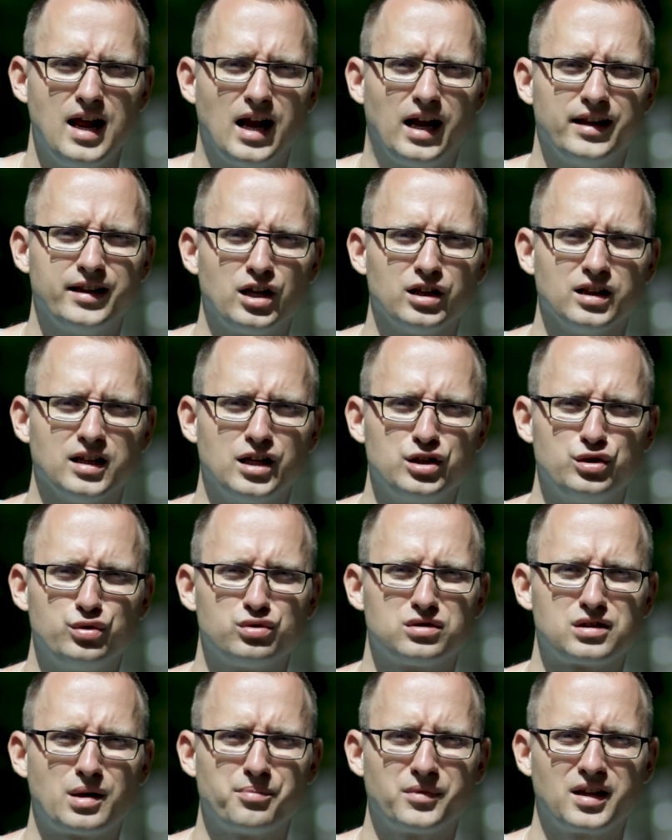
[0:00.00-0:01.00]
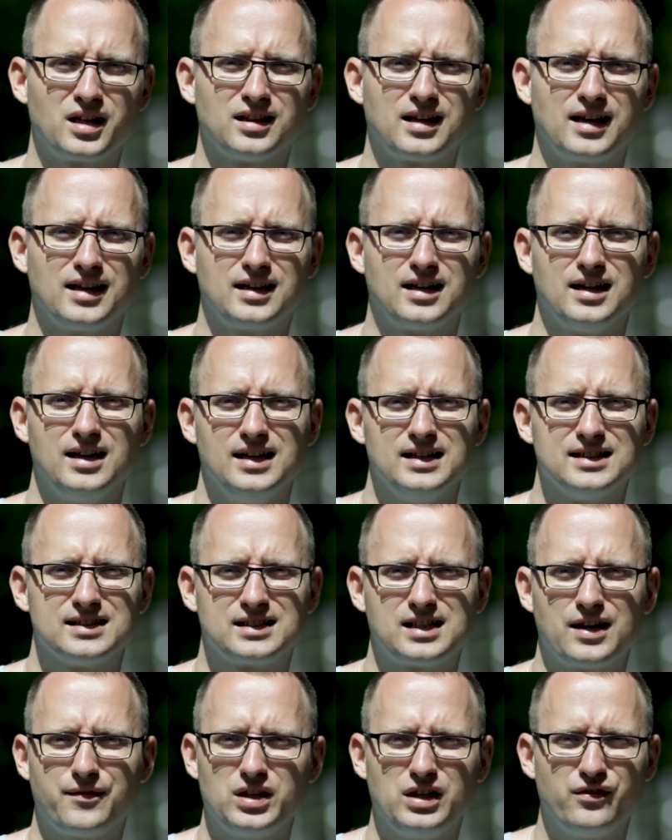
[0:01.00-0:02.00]
and that led to something like
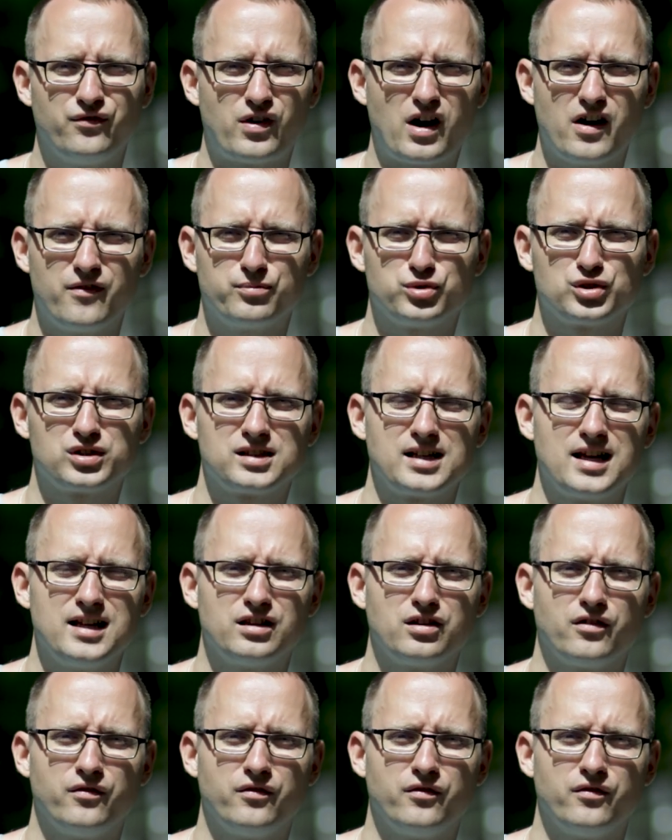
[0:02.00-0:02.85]
75%